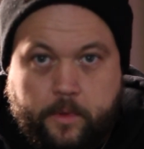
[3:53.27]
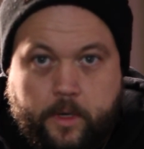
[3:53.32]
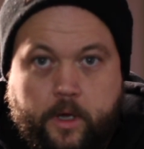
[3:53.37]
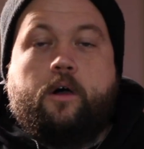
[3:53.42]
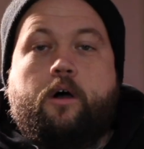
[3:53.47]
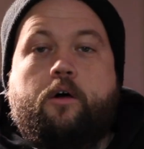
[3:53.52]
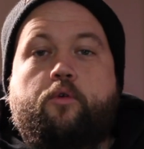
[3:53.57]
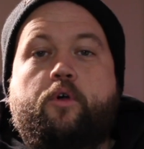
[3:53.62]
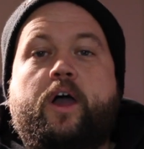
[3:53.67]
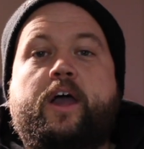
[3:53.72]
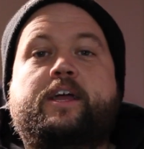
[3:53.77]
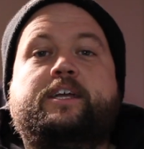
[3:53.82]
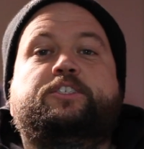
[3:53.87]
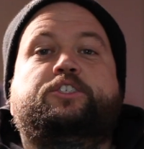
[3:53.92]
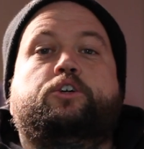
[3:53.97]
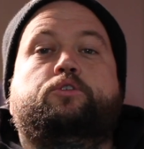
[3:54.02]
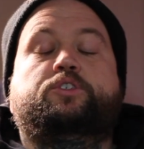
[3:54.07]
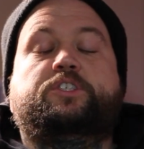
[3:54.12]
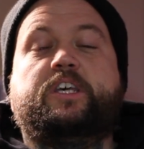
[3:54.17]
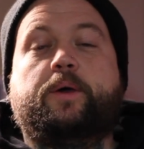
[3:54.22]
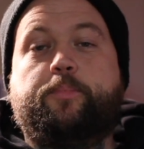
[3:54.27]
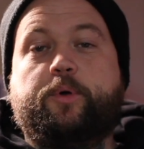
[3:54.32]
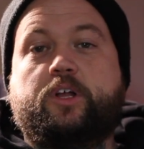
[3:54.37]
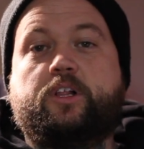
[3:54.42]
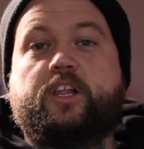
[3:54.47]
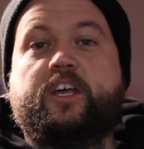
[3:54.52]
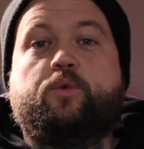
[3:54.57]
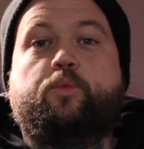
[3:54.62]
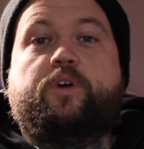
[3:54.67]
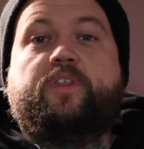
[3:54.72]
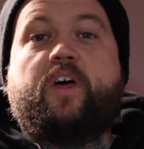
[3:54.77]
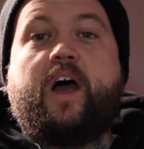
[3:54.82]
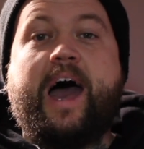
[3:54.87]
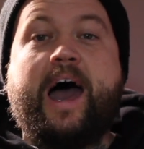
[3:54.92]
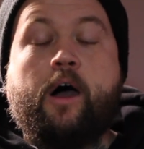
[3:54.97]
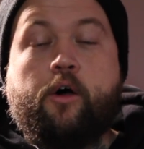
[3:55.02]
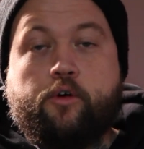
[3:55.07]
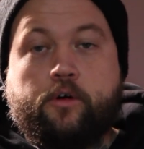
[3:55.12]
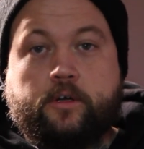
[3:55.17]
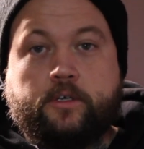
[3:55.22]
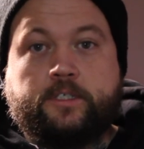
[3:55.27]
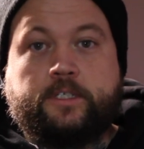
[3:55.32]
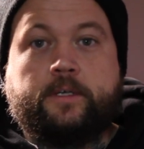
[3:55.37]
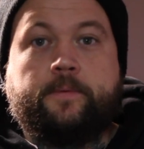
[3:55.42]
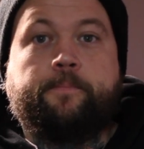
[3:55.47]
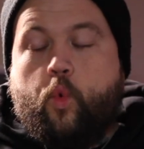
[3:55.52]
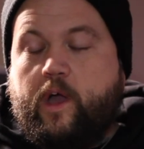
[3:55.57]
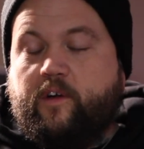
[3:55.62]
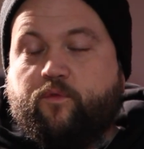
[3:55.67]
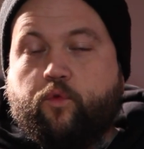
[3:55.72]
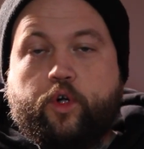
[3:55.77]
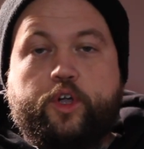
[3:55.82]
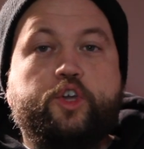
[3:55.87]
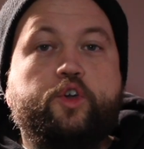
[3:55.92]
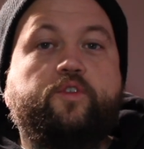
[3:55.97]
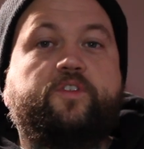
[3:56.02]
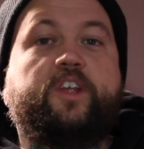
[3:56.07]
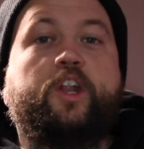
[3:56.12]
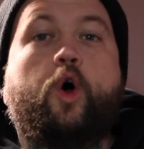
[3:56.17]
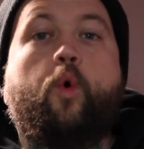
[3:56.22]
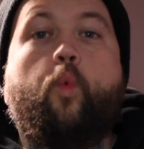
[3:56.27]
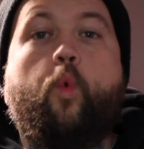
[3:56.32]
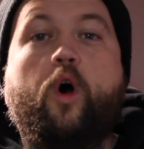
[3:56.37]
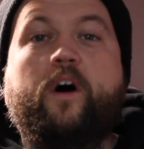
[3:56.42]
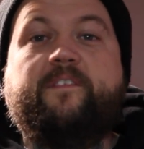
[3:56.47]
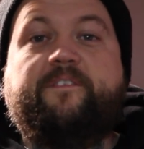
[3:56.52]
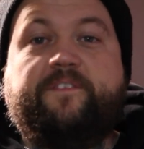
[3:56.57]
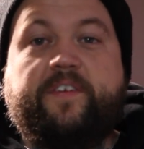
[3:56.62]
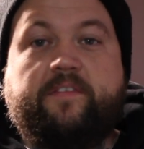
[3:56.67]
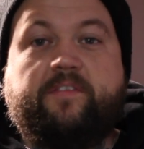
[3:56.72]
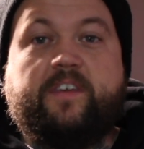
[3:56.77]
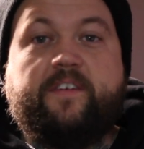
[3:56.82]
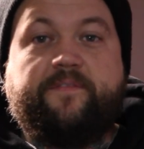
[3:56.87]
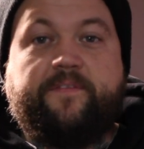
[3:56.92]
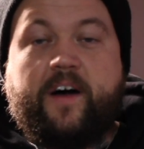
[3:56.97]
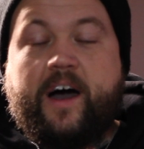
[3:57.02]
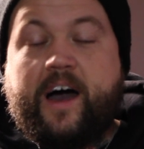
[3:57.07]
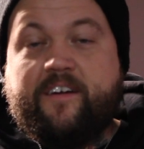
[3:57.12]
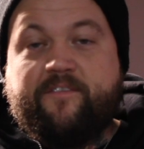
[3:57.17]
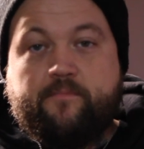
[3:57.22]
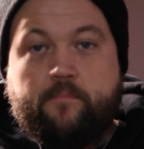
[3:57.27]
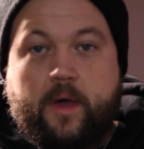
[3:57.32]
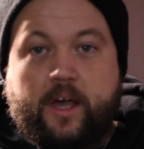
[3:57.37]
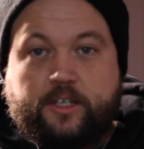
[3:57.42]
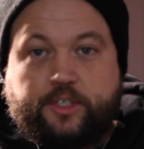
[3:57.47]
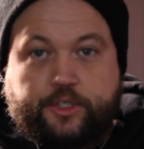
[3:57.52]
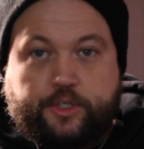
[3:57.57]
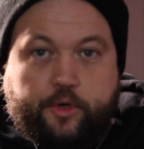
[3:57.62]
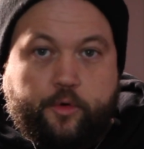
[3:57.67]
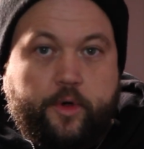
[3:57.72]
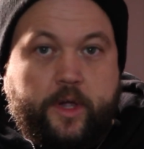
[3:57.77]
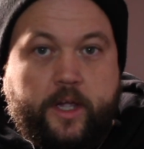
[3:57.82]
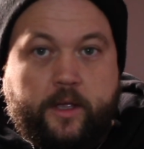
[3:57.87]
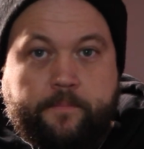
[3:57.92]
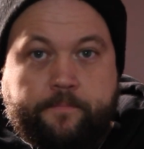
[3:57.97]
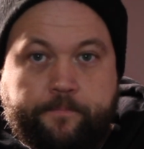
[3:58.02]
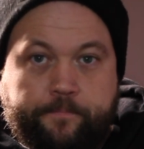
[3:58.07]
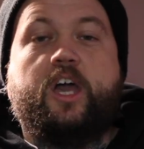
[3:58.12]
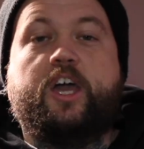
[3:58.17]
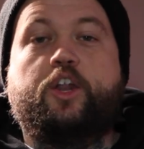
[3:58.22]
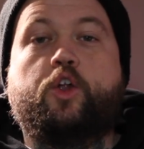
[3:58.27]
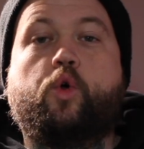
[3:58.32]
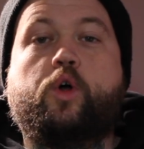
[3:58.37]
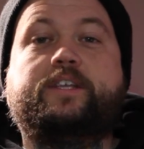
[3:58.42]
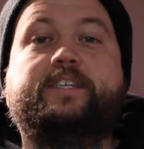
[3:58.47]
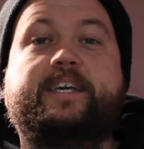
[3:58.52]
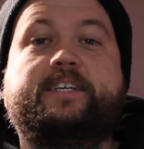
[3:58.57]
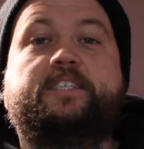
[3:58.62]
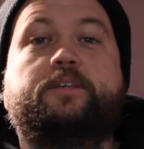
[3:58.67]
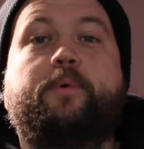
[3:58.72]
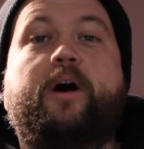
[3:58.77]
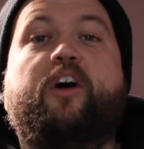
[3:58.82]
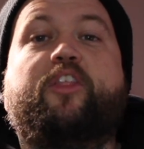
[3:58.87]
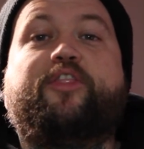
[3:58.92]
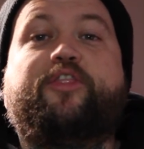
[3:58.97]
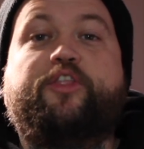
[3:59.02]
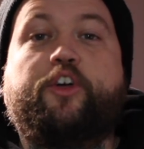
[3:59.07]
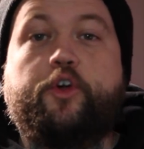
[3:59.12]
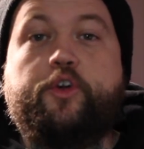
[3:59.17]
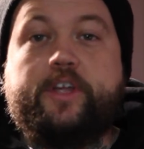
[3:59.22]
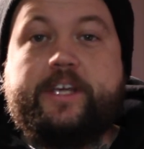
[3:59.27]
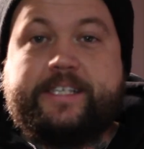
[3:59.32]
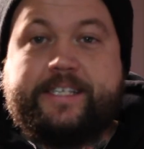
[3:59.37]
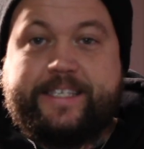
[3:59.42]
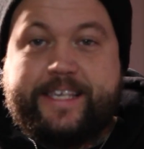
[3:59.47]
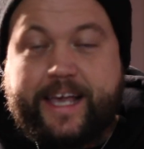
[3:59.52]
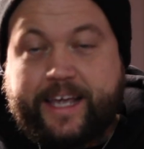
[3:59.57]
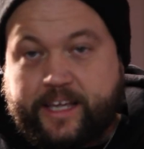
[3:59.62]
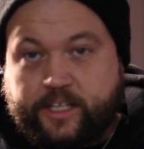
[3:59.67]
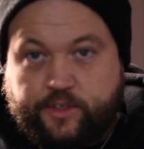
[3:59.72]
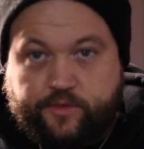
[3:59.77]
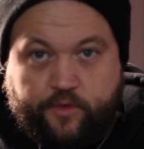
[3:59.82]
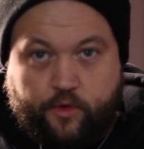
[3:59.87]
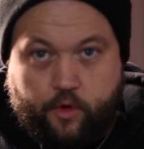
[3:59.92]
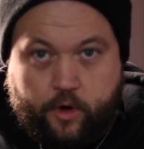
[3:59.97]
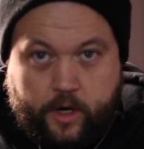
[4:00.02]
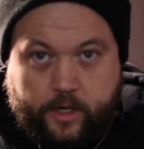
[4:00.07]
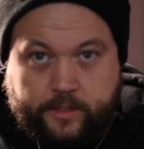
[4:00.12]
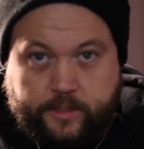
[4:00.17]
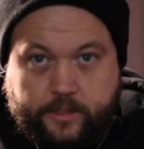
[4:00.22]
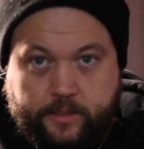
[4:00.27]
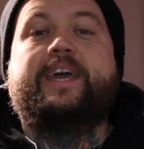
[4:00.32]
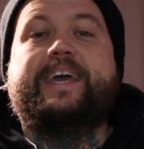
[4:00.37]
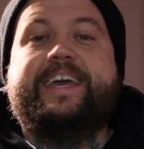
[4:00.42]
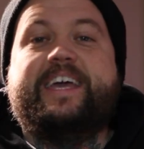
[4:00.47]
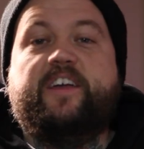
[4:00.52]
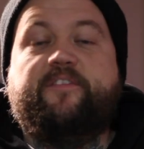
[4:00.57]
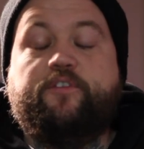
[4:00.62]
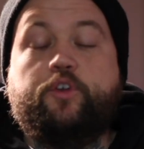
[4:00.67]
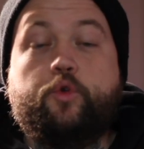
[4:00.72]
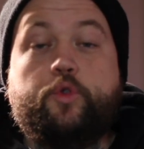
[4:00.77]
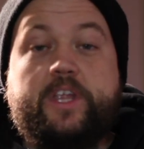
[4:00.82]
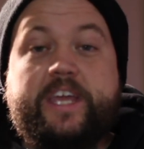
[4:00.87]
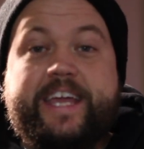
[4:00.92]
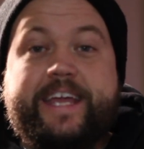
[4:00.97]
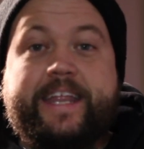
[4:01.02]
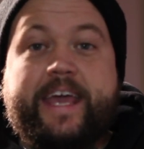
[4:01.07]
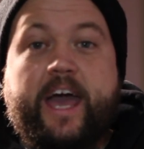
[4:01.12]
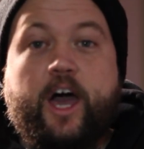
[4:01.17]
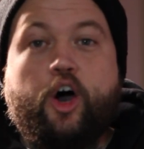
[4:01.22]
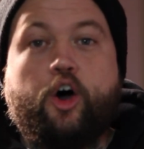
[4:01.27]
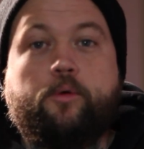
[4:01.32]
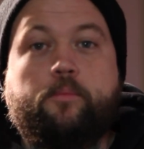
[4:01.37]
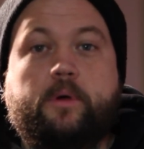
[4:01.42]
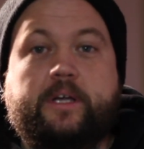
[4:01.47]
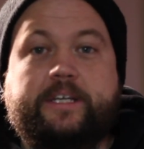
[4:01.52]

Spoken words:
Alright, so typically with ours, if we're using a 155 mesh screen, it only takes about 30 seconds for us. If you need help